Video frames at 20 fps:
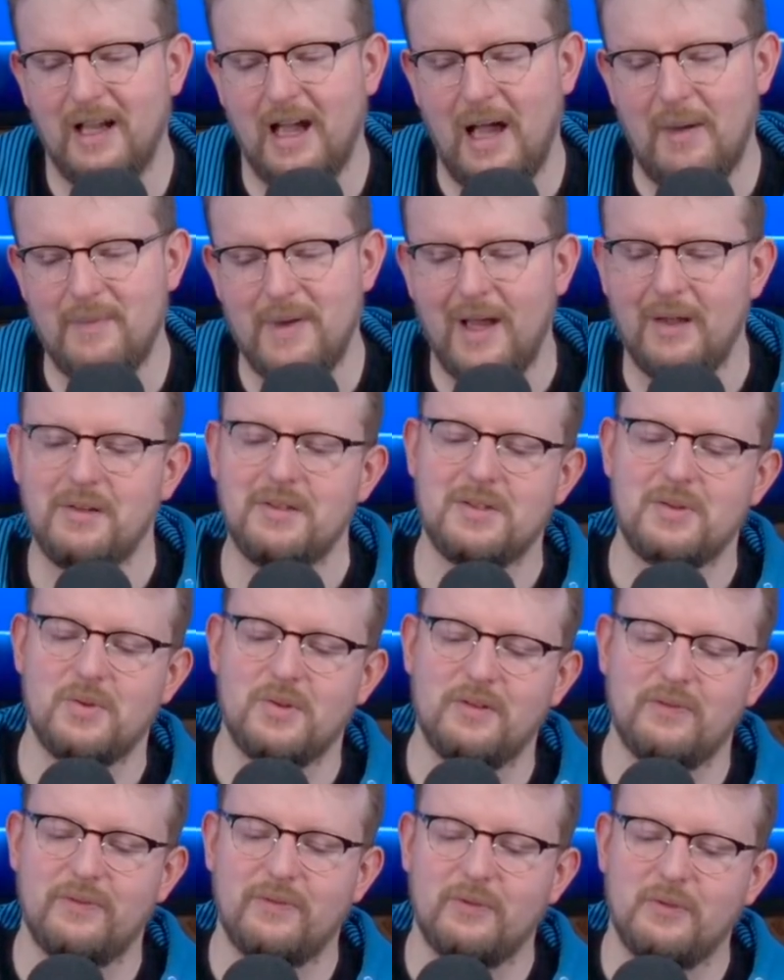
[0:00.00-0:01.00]
now just
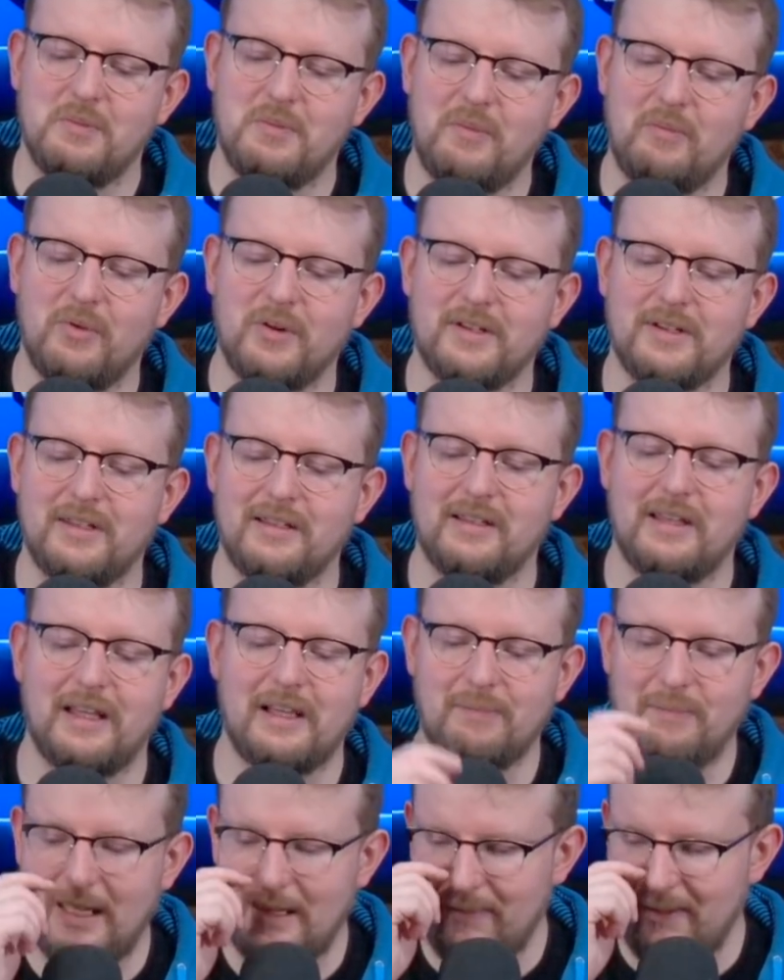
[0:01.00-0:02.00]
sort of remembering that, like,
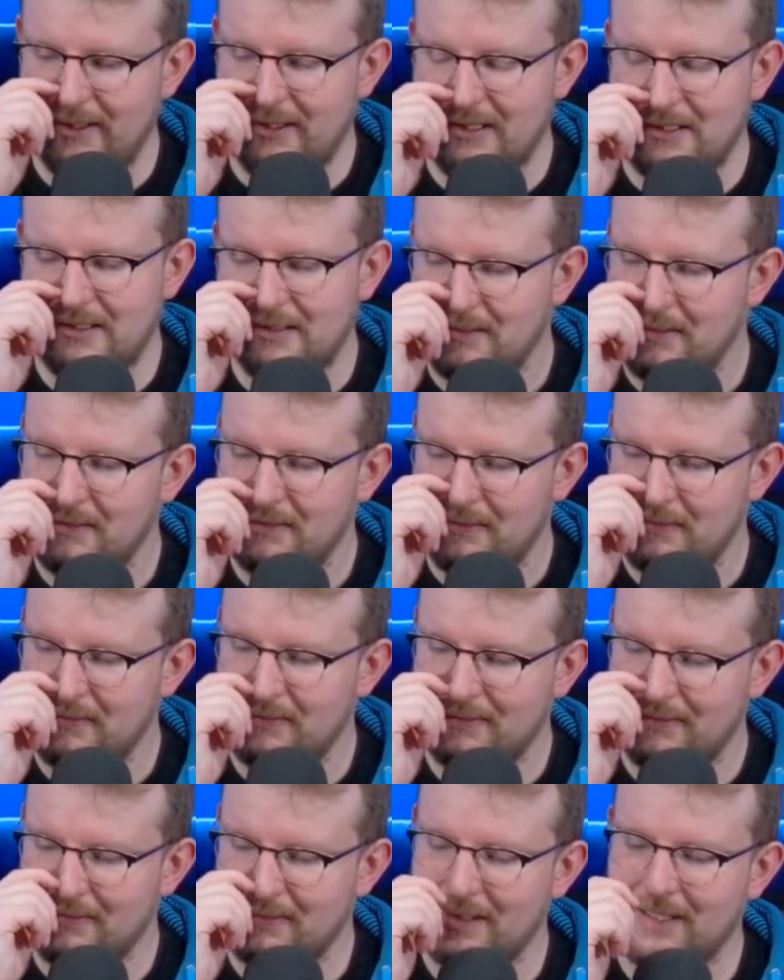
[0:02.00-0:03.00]
maybe this
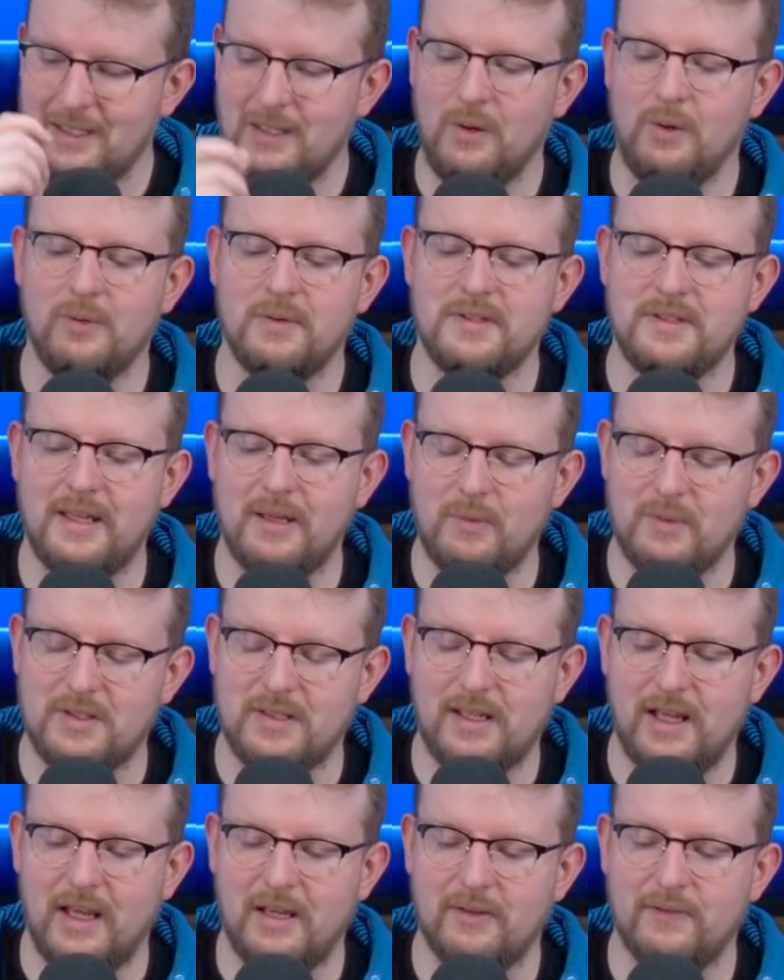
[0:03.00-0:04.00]
whole set was
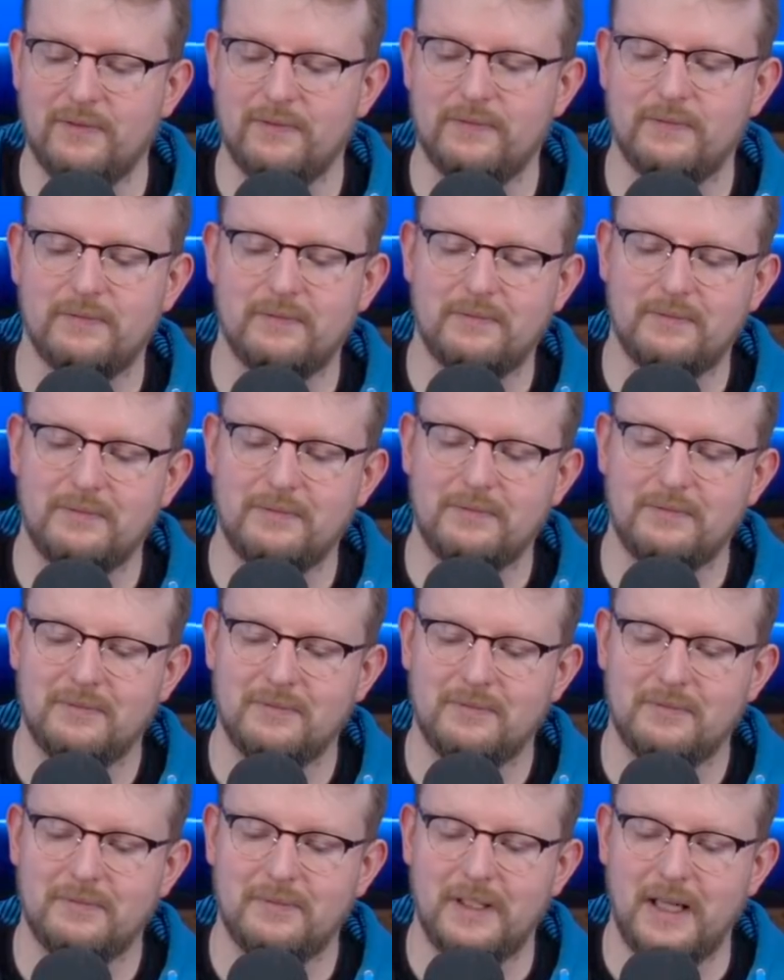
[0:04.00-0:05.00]
kind of
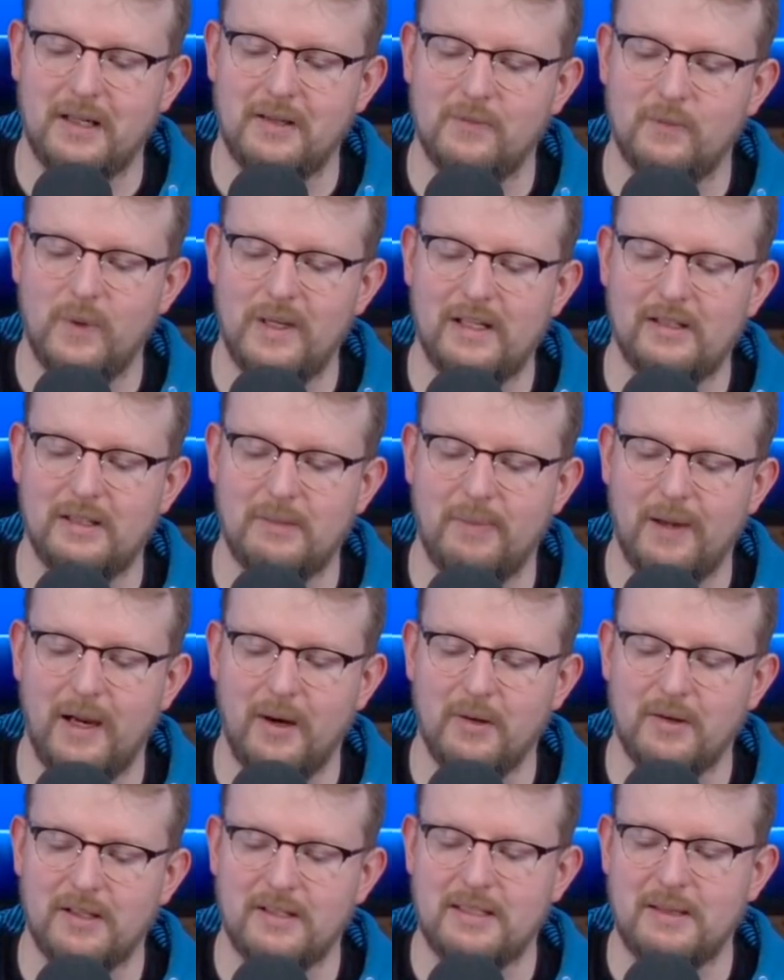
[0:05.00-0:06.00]
weakly
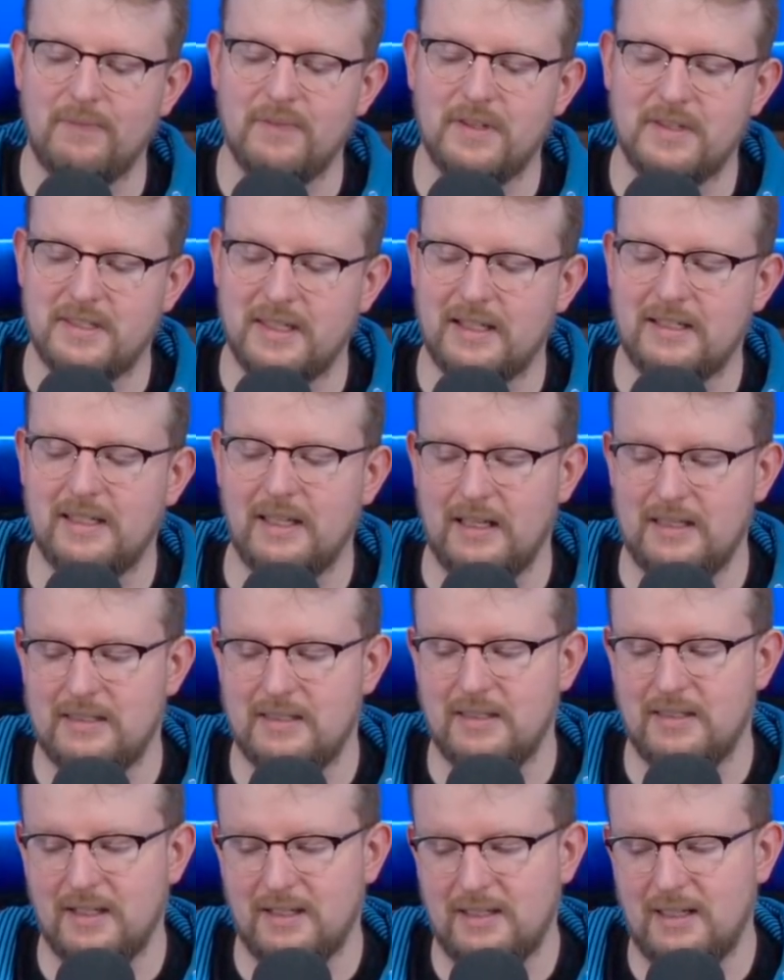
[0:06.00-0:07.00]
powered, except for the Dictates.
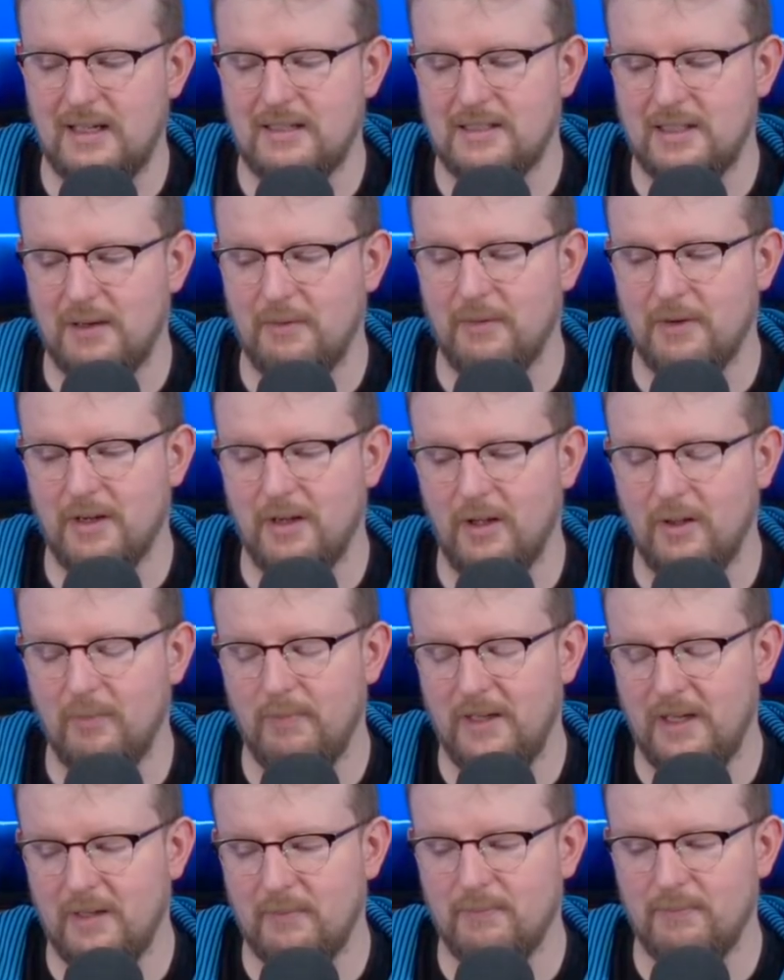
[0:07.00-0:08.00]
The Dictates I recall
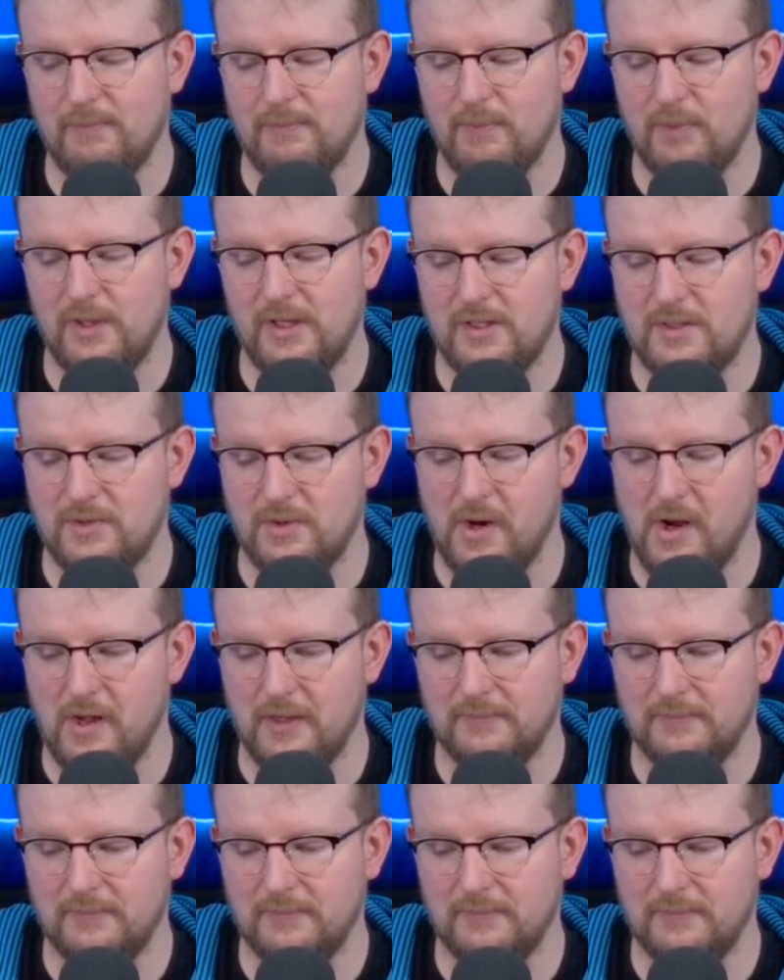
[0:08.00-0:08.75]
being pretty strong.